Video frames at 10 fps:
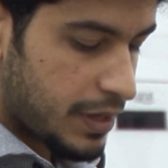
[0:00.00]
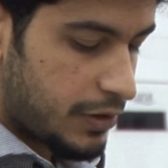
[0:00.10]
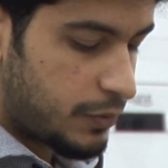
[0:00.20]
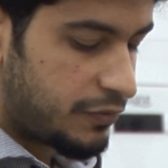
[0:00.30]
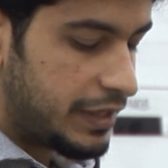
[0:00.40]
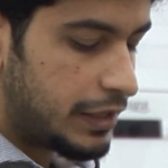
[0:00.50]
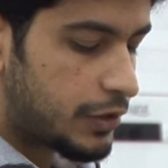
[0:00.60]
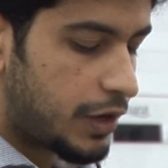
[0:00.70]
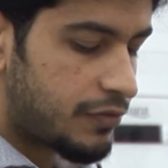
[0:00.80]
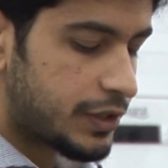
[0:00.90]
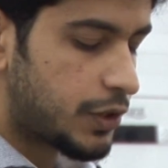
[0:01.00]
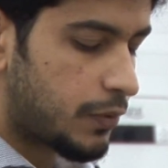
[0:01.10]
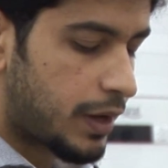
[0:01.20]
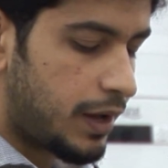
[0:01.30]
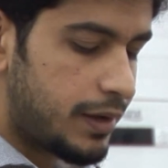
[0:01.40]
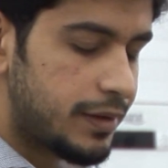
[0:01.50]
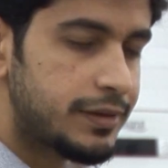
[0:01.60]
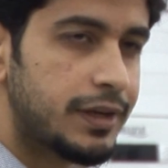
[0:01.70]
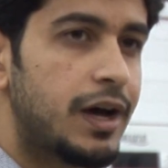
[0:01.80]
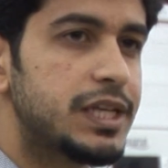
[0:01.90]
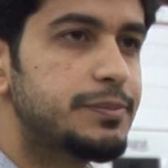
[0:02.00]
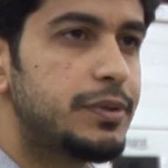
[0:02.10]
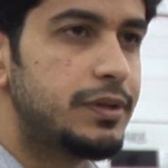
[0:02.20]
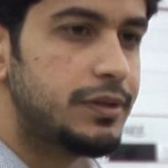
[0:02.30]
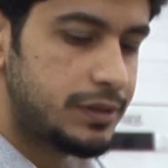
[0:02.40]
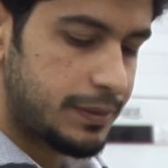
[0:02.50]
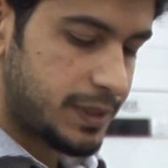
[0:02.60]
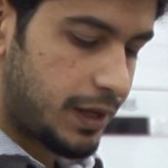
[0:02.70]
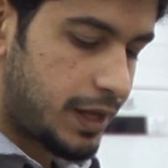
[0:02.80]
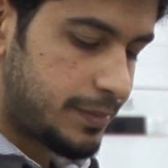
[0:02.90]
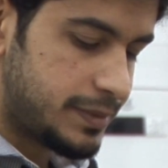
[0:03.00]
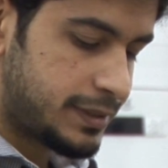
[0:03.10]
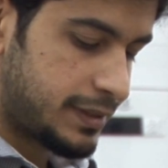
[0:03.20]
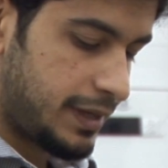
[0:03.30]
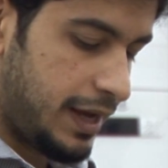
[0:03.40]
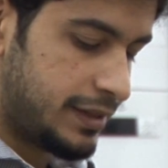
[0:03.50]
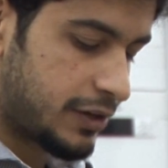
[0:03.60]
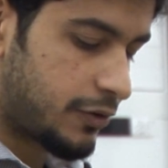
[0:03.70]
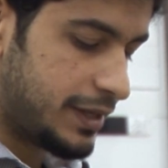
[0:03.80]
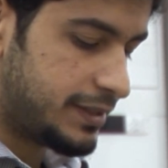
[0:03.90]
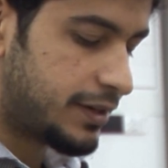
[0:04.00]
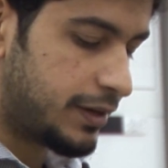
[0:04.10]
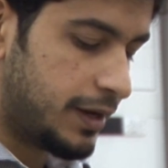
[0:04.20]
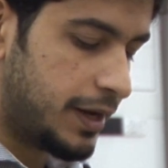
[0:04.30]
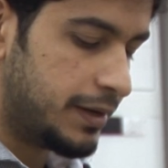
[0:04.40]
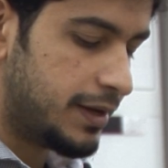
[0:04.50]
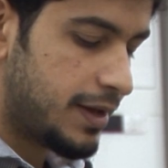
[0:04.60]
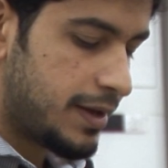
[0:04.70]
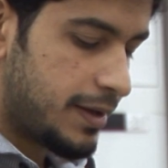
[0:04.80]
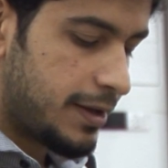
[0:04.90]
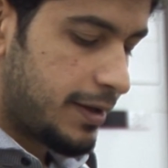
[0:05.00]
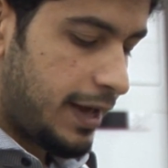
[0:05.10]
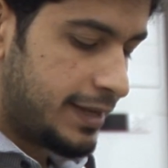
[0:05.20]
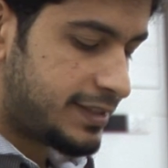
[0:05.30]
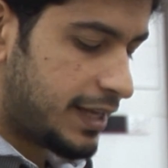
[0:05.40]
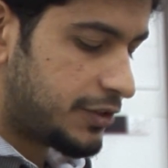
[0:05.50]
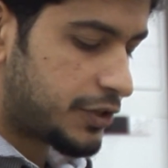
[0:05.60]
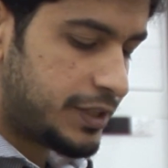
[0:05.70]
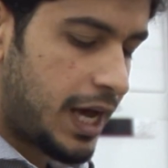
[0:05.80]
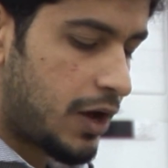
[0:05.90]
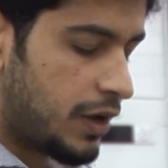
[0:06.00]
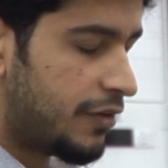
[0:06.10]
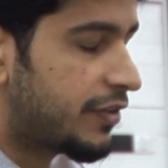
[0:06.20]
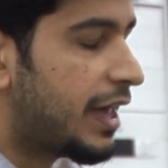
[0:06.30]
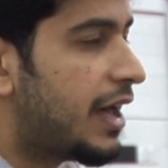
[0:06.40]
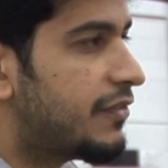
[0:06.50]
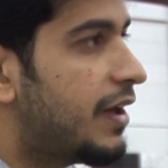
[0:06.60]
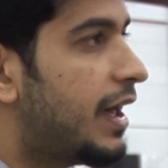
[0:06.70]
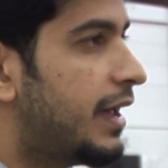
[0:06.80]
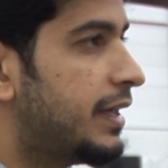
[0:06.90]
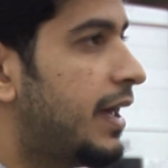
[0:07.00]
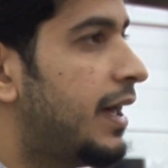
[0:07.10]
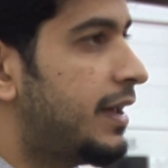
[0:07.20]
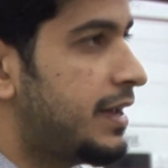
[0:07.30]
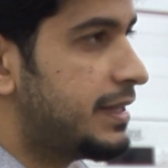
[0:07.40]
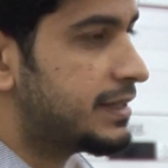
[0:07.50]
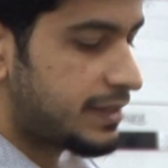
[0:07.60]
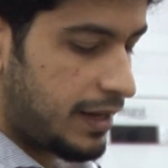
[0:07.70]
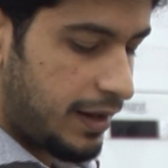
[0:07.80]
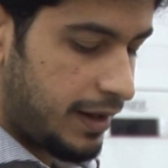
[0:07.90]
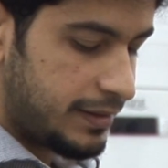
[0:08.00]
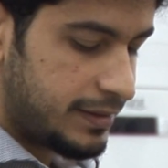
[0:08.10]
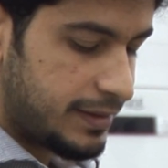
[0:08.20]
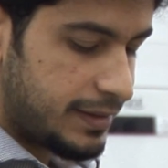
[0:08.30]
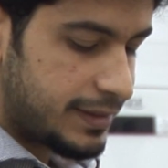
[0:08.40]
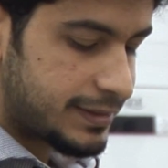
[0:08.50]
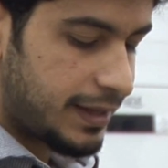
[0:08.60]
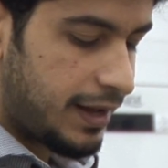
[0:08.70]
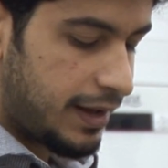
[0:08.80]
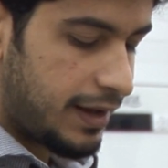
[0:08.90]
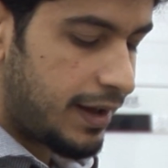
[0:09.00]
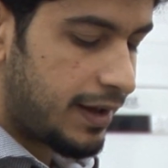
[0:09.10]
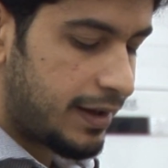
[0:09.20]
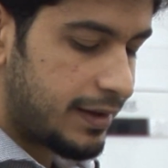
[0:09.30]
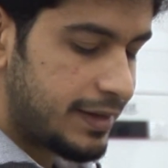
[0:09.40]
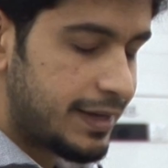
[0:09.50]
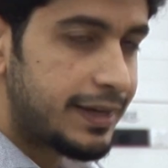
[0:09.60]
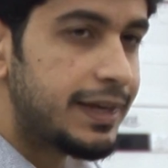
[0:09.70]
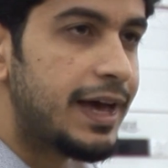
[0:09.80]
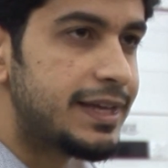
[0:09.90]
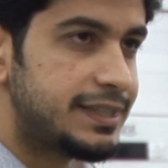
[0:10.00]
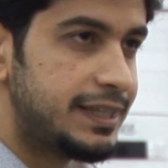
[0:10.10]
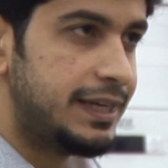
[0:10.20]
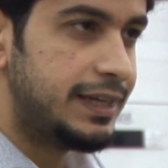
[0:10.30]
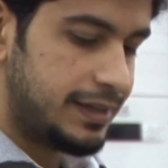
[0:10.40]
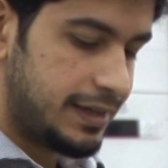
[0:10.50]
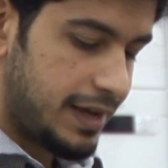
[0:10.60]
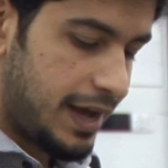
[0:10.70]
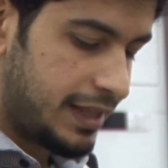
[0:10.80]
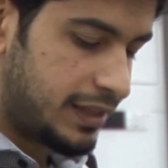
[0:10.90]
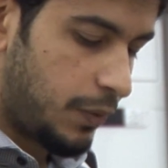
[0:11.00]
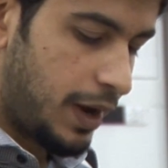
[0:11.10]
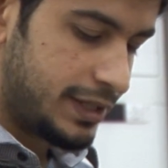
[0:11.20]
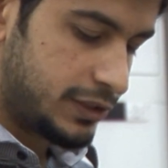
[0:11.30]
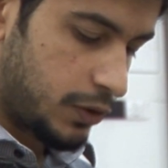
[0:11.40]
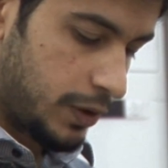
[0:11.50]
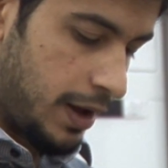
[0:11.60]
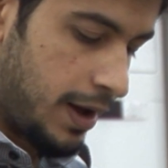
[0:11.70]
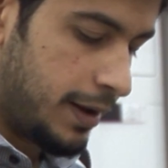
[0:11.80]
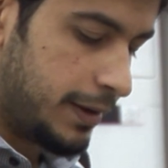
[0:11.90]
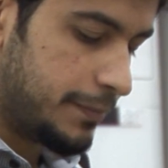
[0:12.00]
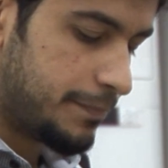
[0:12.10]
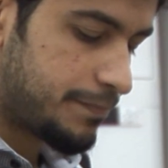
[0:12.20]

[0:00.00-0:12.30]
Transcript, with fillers: Revealer of the Torah, the Gospel, the Psalms, and the Criterion, and sender down of Kaf Ha Ya Ain Sad, Taha, Yasin, and the wise Quran.